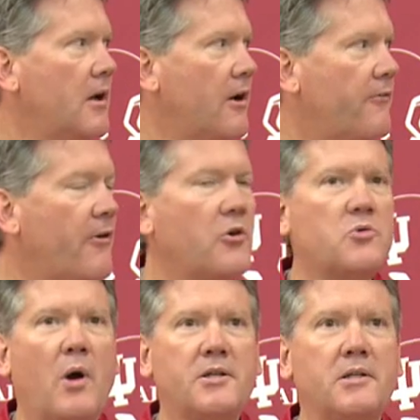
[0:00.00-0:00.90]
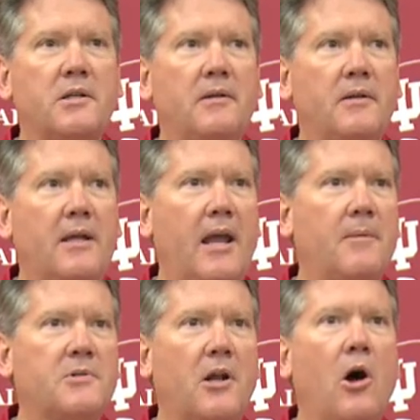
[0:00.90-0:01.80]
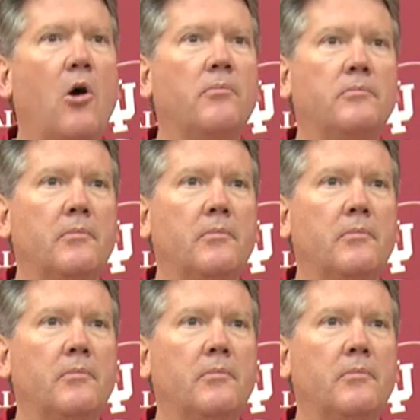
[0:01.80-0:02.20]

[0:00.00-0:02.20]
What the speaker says: of folks watching games at home.